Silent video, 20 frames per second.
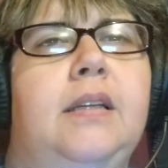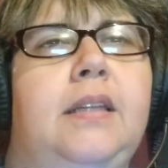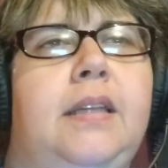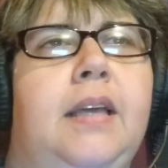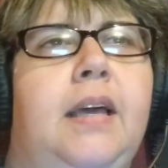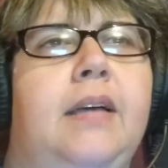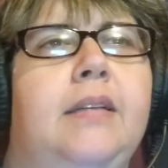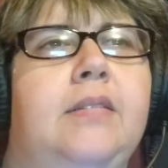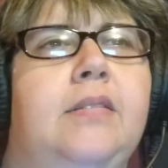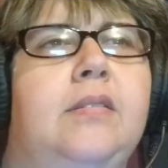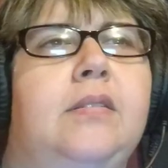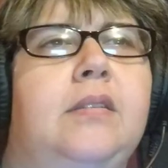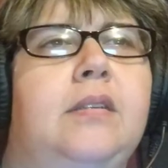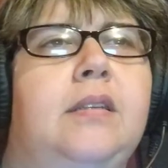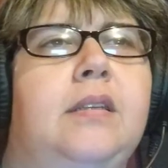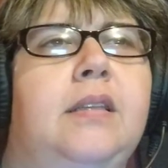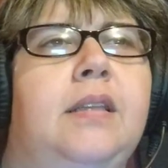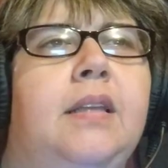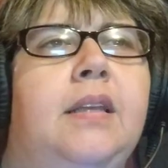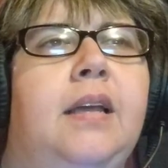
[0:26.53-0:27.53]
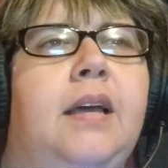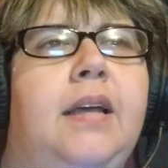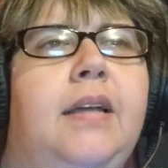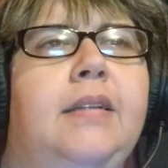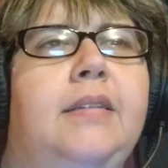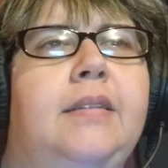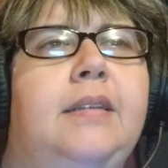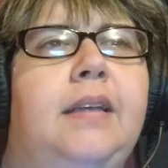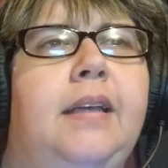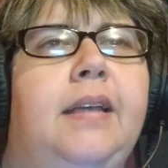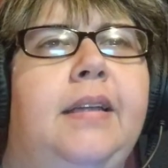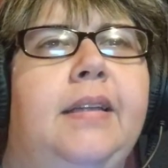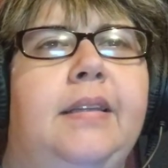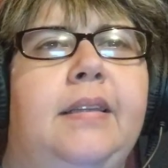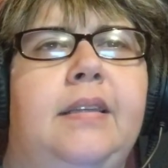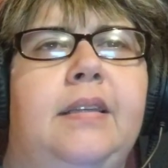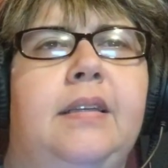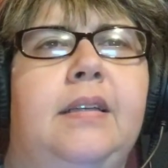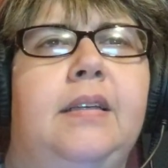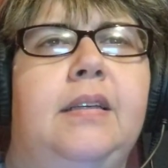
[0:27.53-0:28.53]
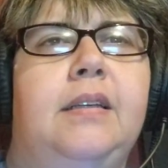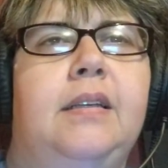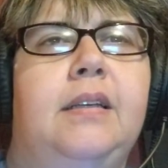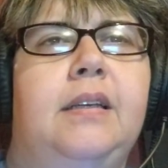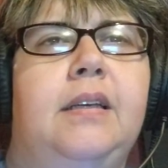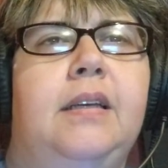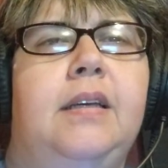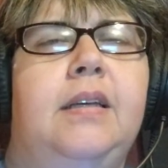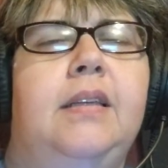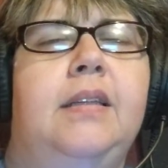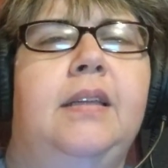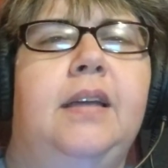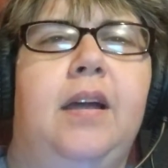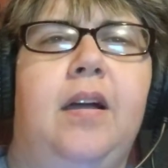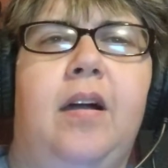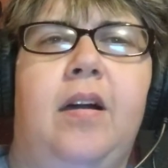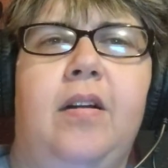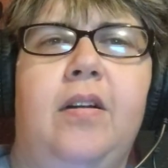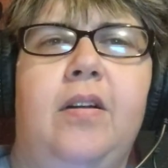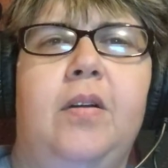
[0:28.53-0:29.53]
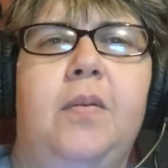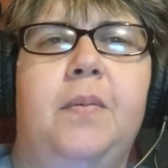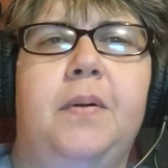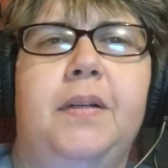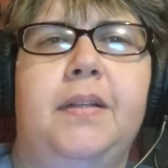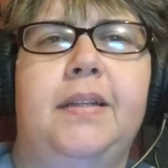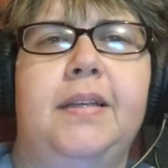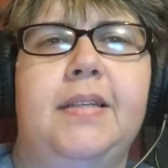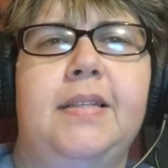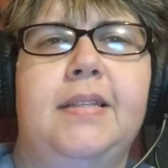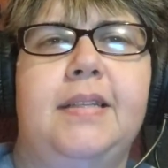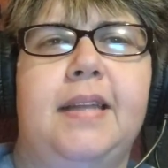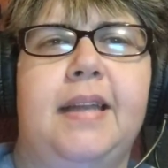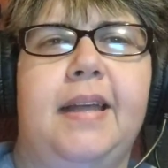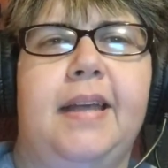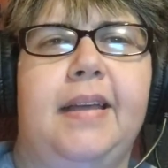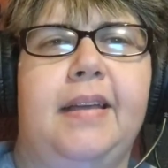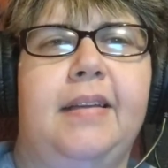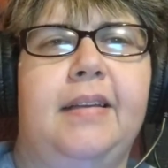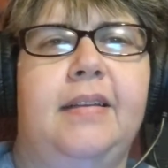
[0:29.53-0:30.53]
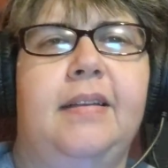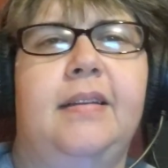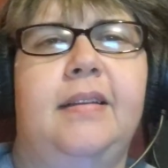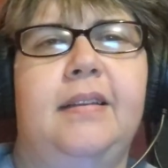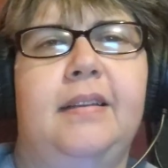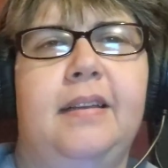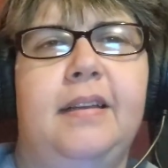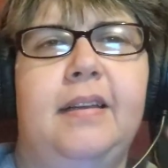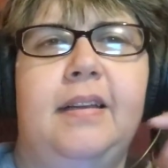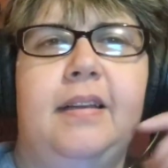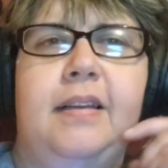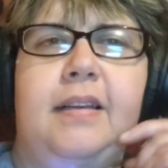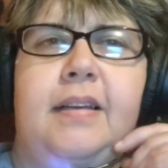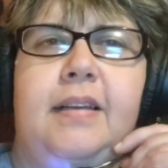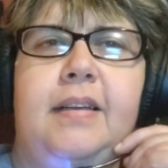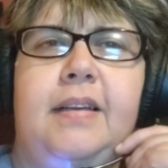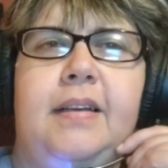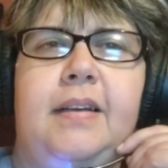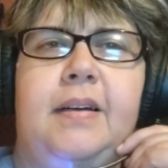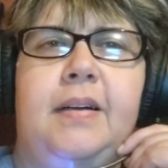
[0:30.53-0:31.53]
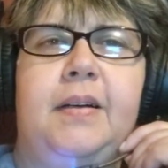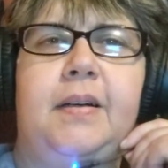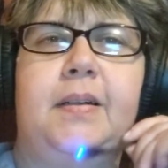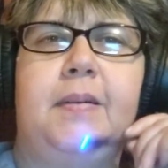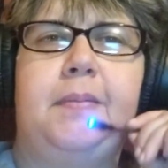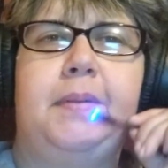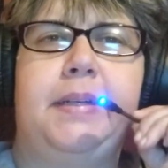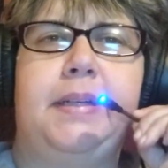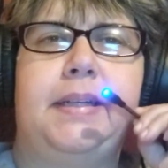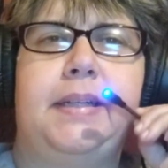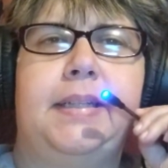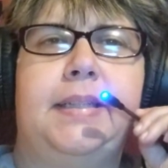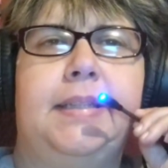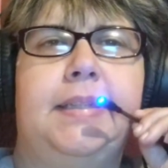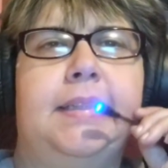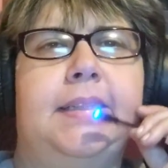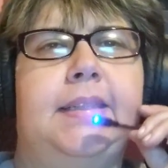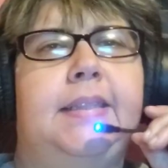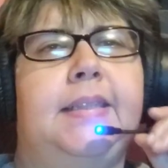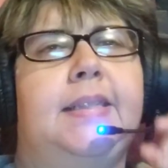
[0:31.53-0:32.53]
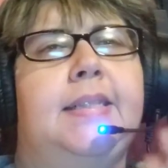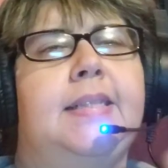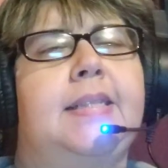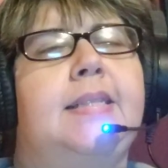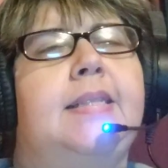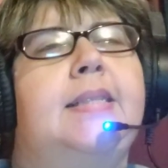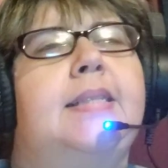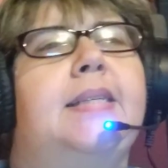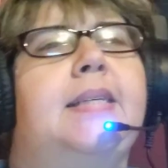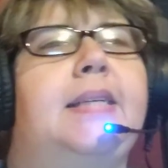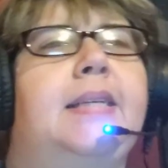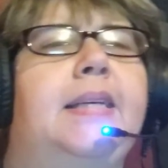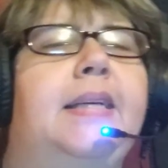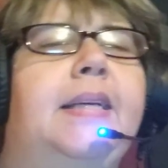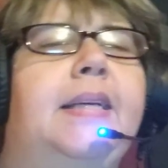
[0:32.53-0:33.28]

Yes, the 19th. There are no birthdays today. Oh my goodness.